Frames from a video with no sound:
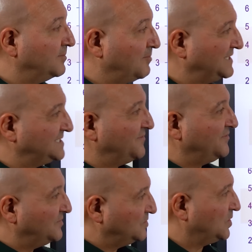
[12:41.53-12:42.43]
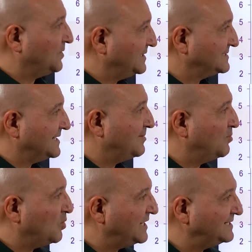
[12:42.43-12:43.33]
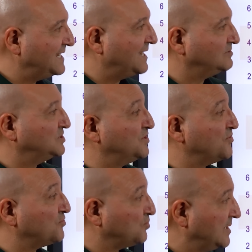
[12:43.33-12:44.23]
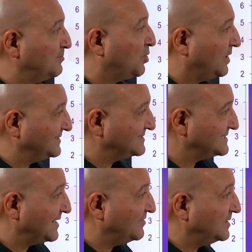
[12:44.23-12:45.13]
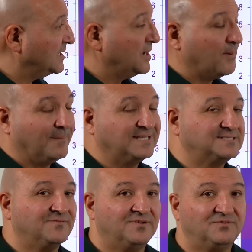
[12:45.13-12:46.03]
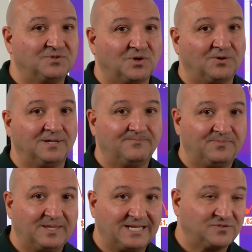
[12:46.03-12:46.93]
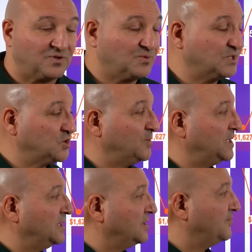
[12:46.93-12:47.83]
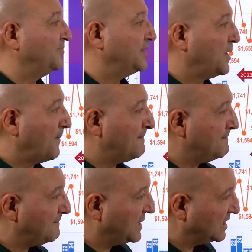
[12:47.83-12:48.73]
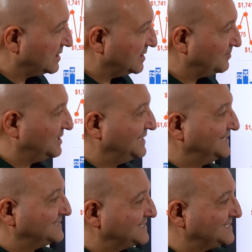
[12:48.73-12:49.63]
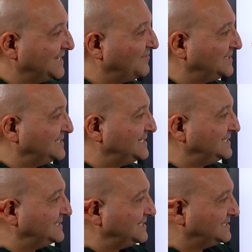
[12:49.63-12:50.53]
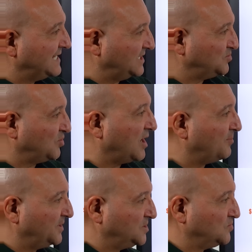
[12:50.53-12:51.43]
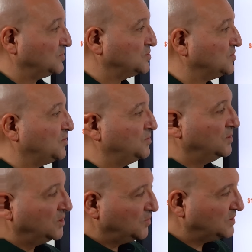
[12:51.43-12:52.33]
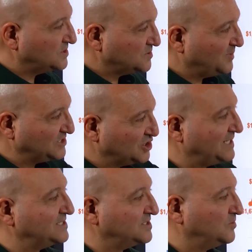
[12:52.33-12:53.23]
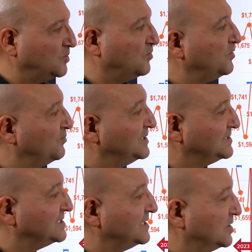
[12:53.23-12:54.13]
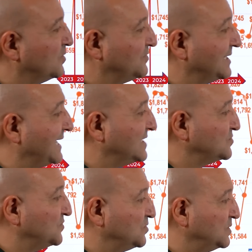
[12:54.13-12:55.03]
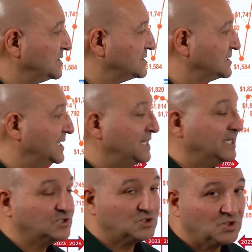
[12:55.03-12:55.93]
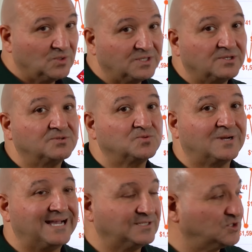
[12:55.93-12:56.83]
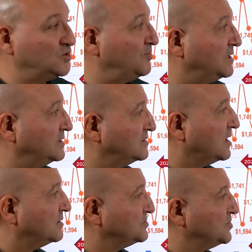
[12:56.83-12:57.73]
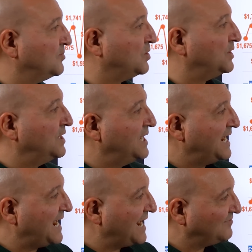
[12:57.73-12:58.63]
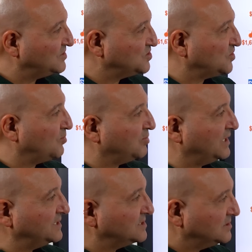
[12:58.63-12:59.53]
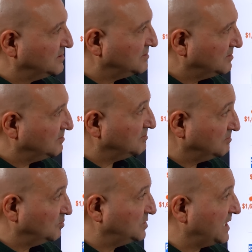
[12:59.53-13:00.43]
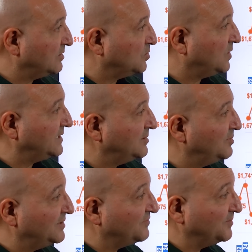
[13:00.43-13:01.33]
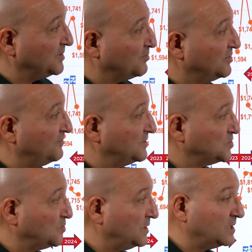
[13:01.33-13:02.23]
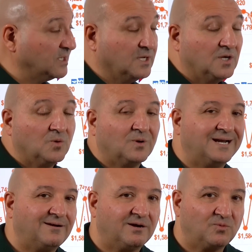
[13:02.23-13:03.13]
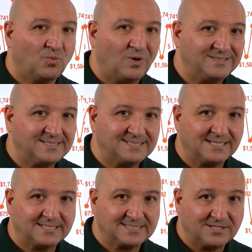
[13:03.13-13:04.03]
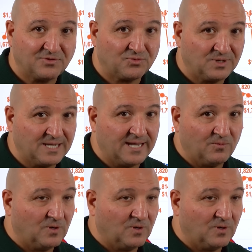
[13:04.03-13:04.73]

months of inventory has come way down to 3.7 months of inventory. That's for Richmond Hill. Markham, 17 detached properties were sold, which is much less than what we've been seeing over the last few weeks. Two of those were at $2 million or more. Average sold price down quite a bit from the previous week. We're now at 1638,